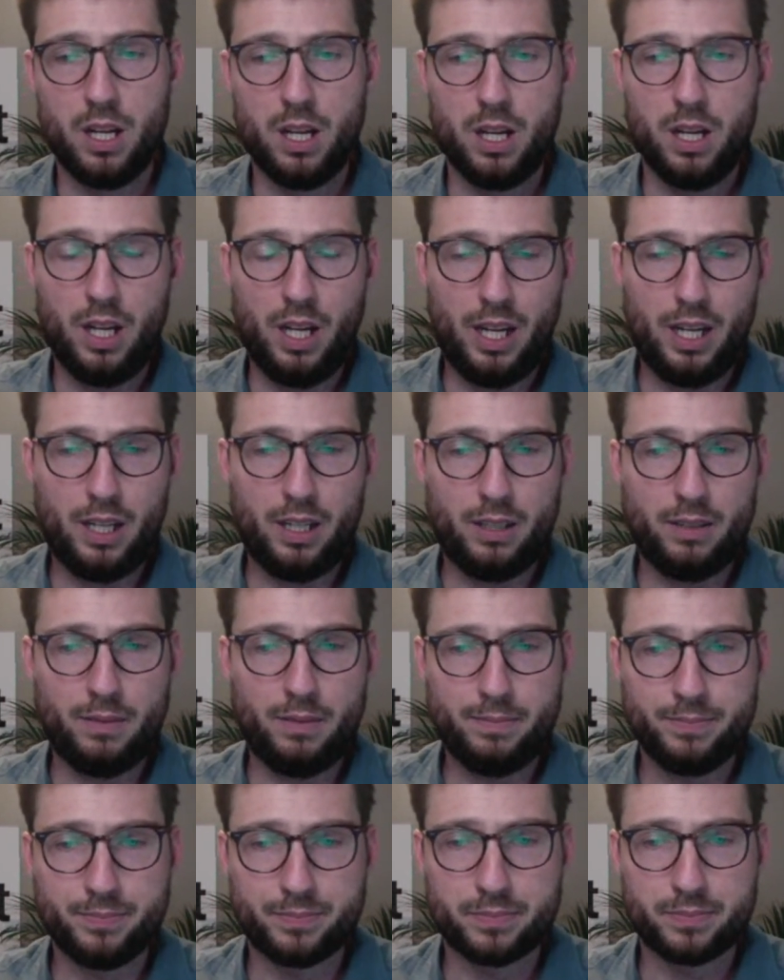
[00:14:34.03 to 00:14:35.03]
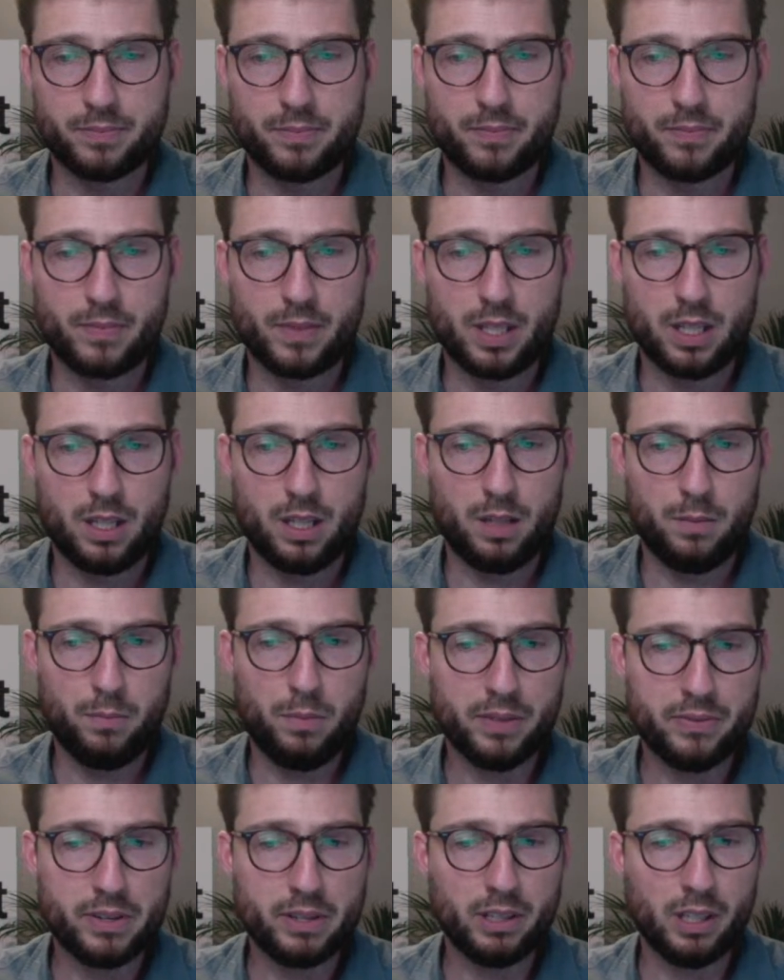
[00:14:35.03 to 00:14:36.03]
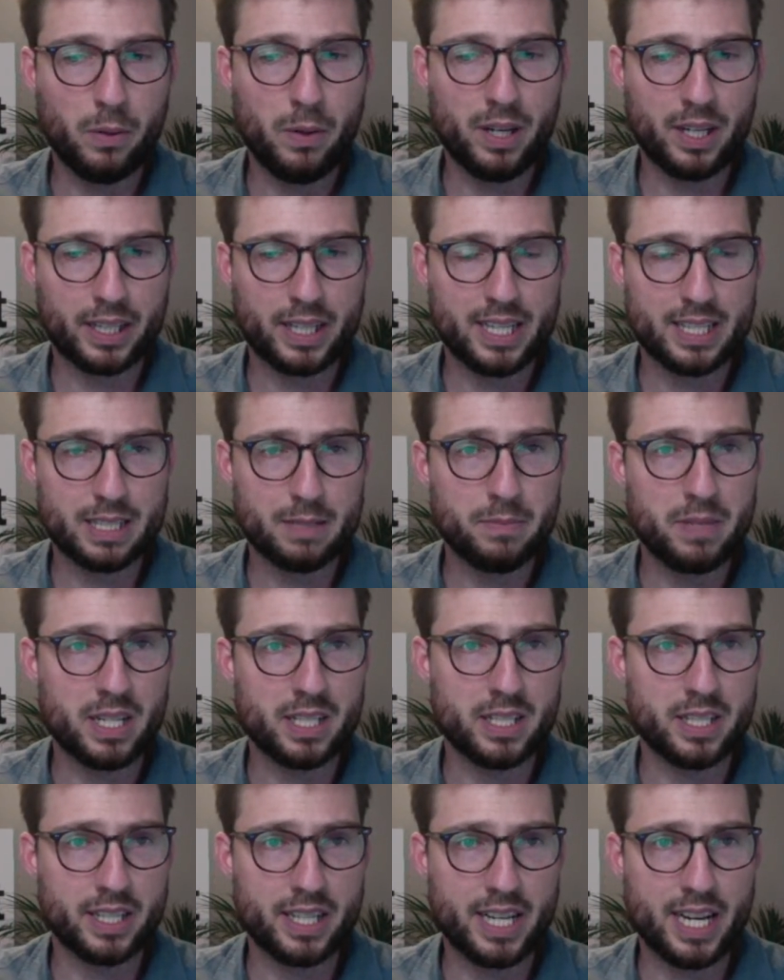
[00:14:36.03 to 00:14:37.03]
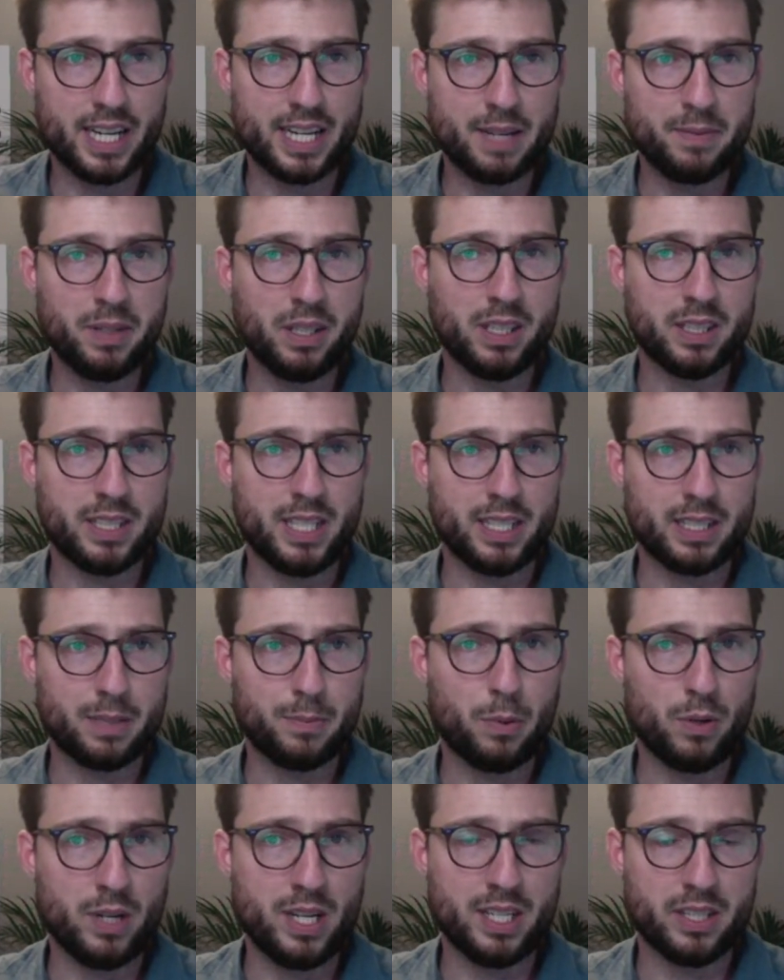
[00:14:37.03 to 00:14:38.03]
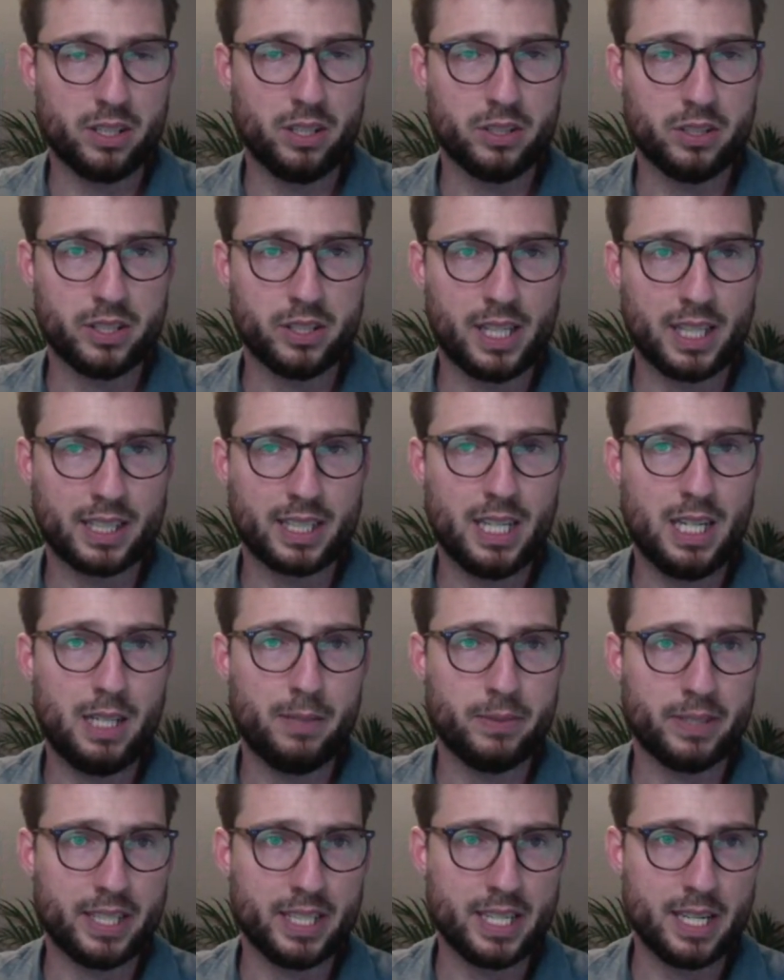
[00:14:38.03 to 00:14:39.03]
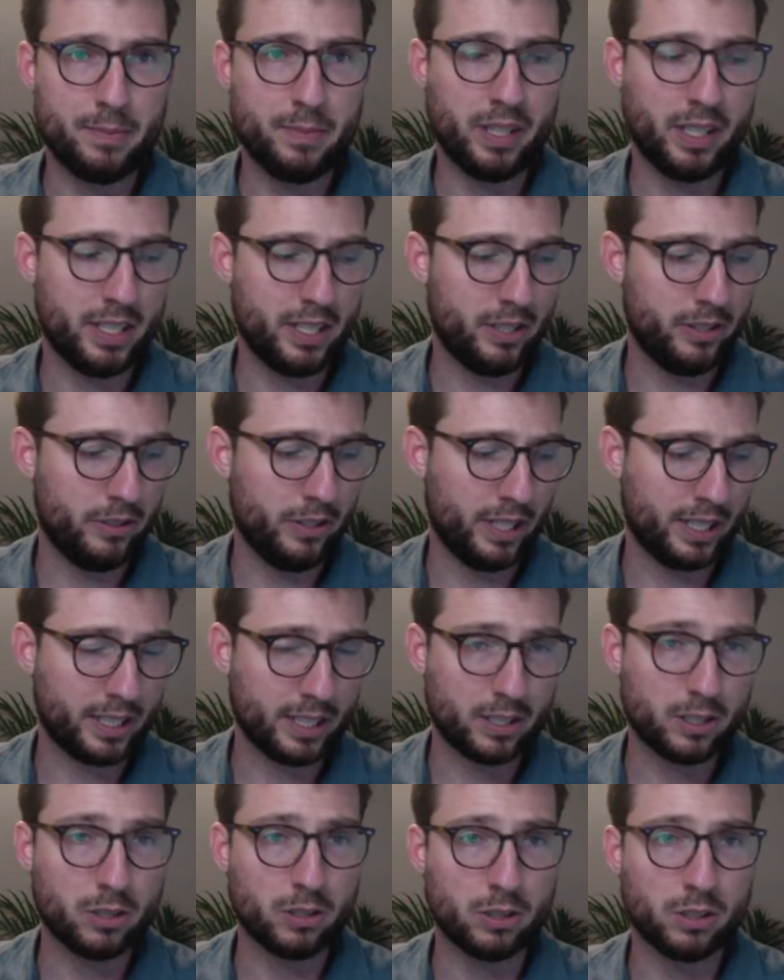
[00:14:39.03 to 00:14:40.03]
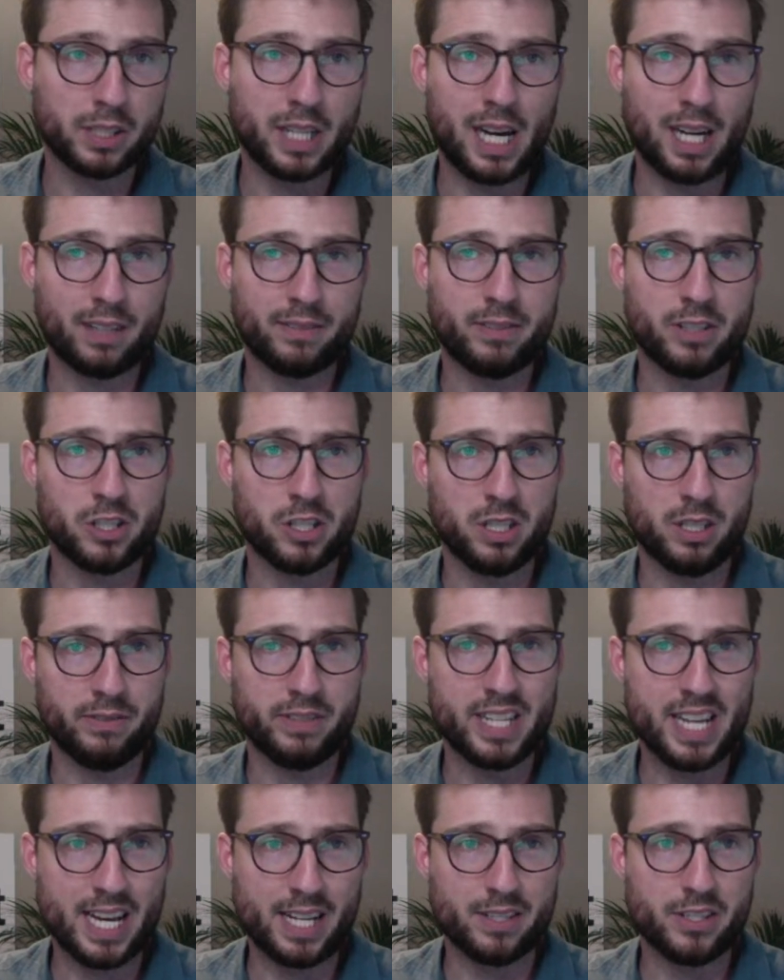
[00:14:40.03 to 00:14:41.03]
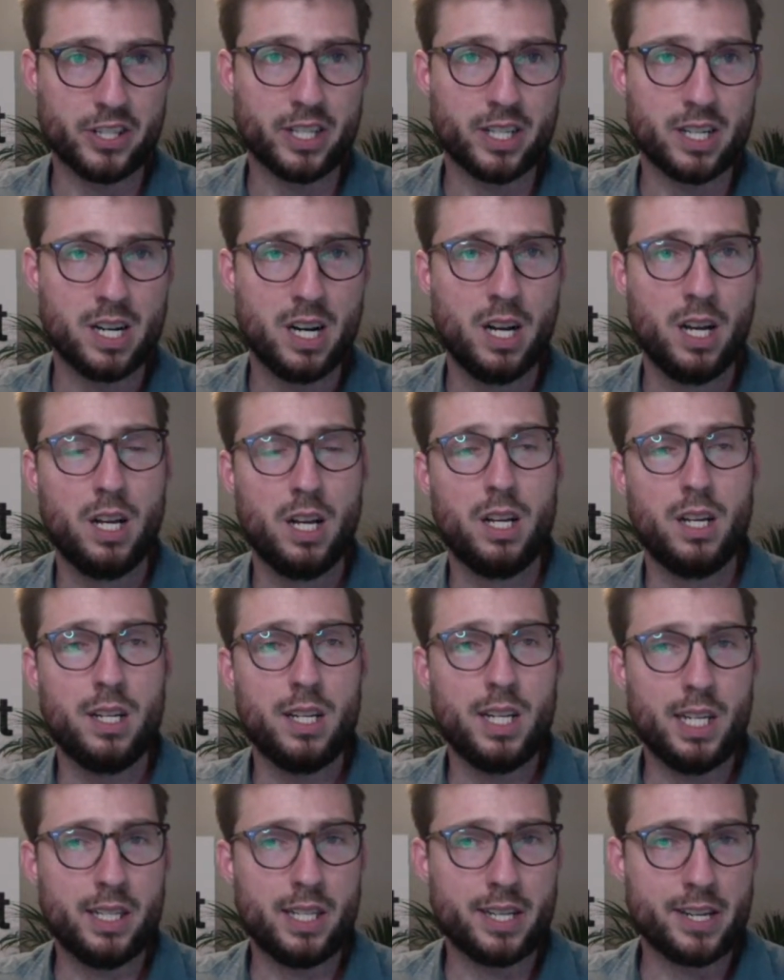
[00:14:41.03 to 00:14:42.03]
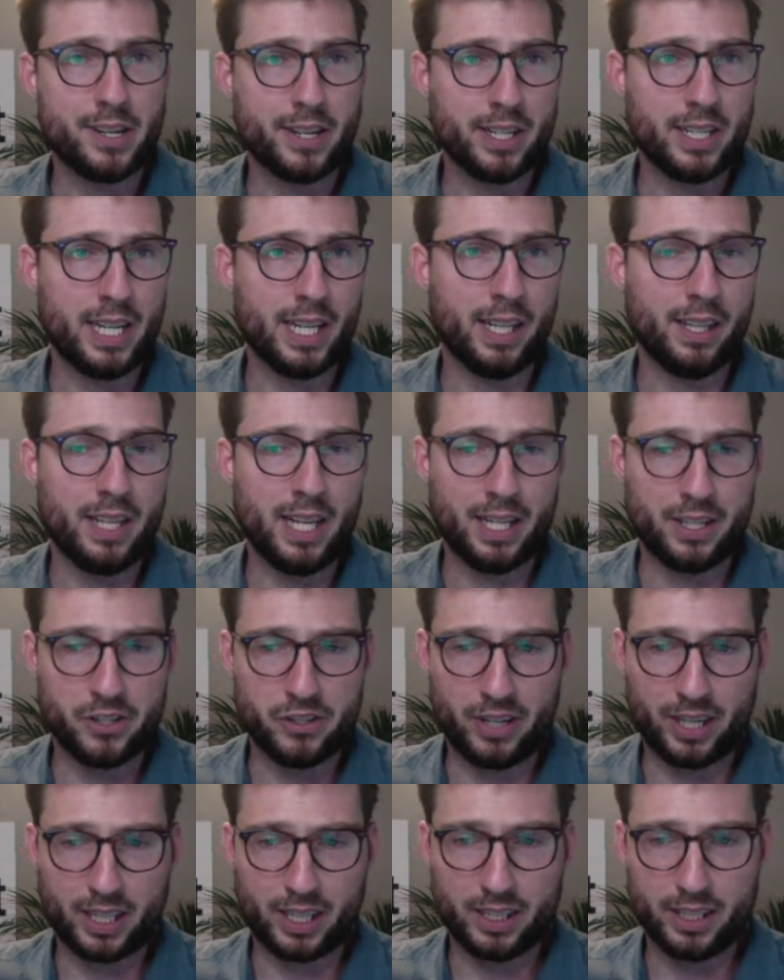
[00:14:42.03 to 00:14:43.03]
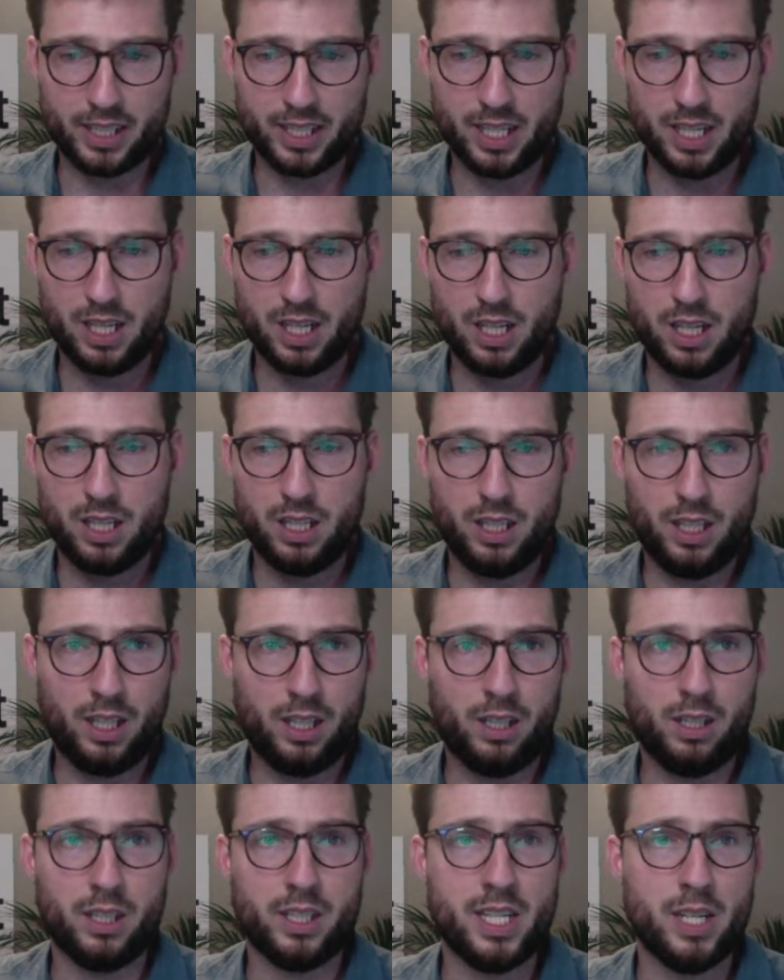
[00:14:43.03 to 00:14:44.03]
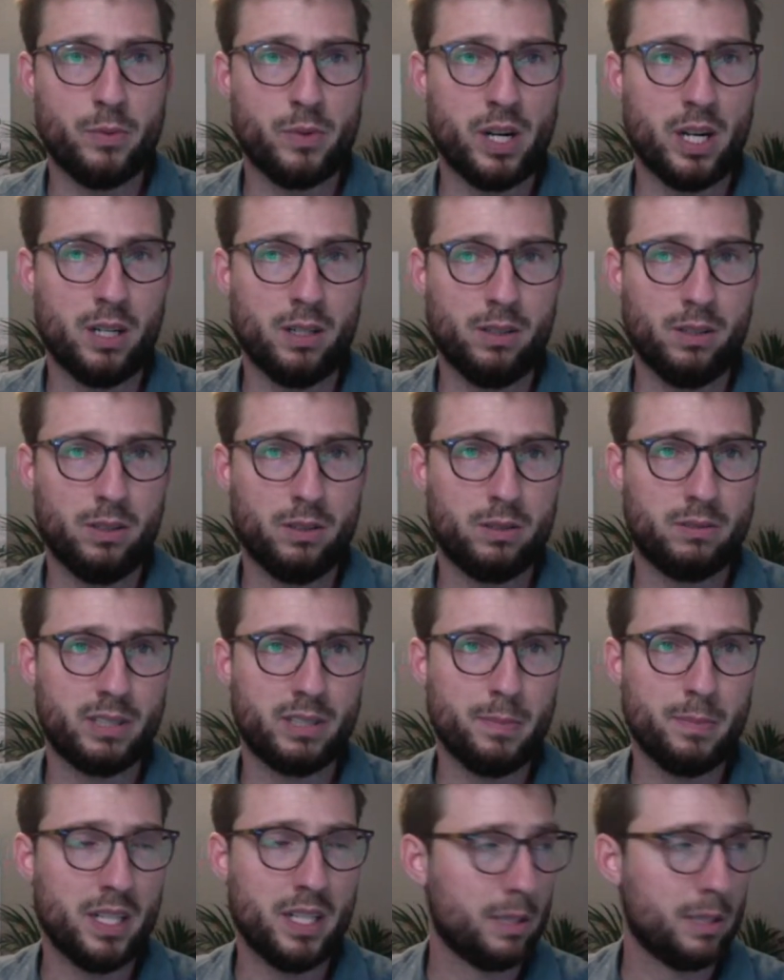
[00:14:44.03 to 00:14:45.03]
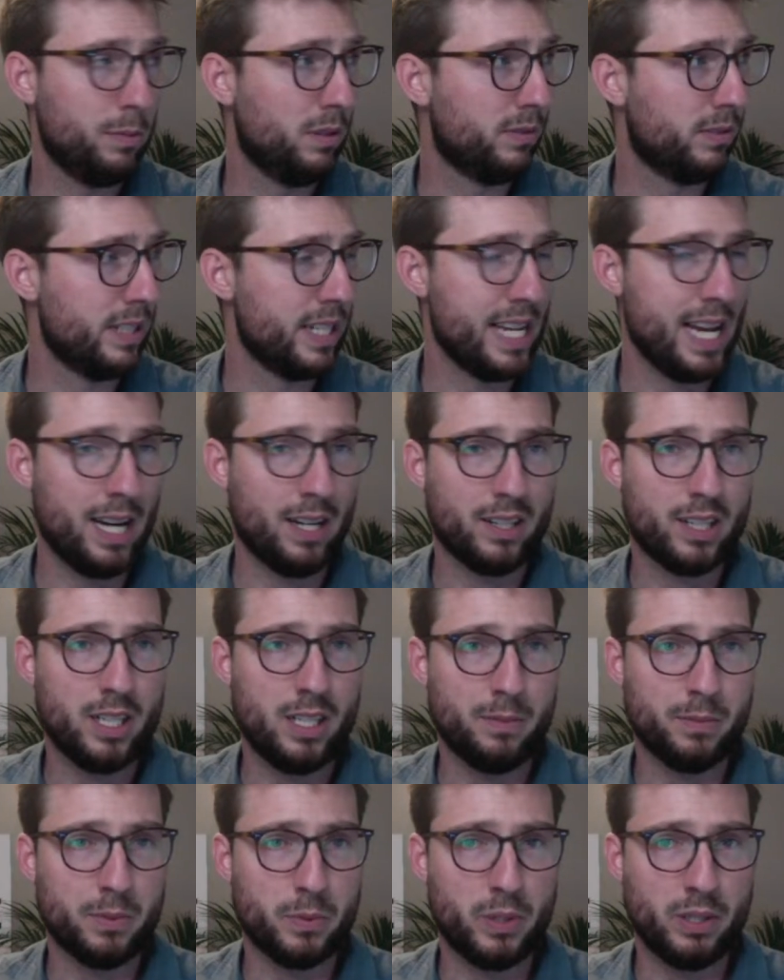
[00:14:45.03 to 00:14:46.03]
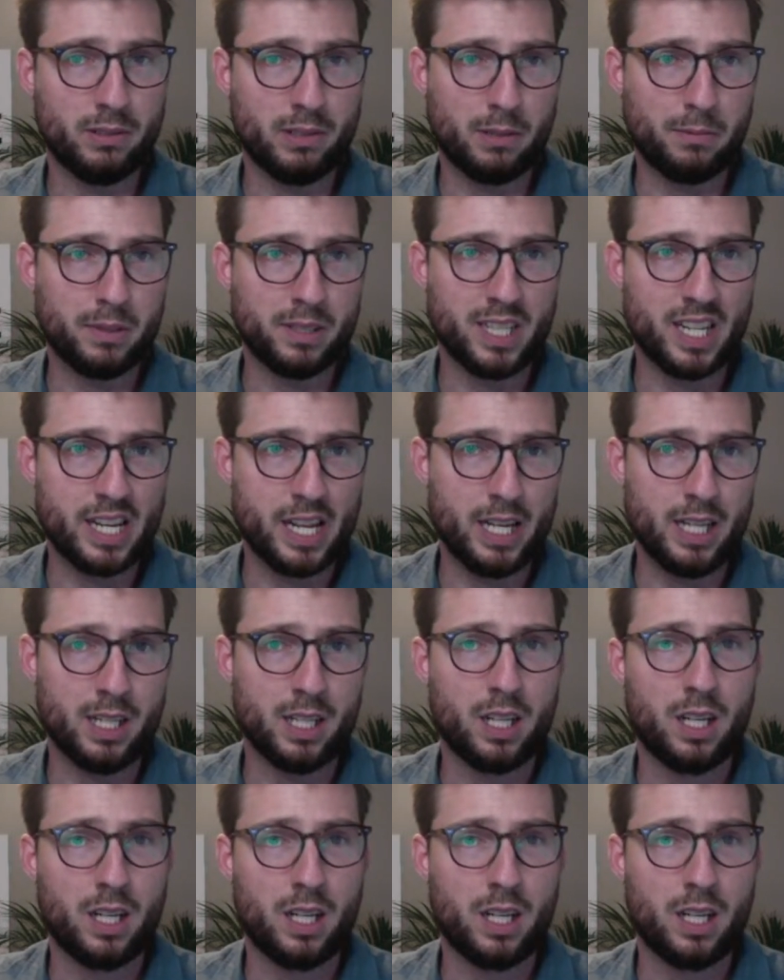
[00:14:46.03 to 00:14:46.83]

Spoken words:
But if you really want to customize it, you can email us at support@solosuit.com. We can email you like a Google Doc version of the answer, and then you can edit that directly. Again, we aren't responsible for any outcomes. We don't represent you.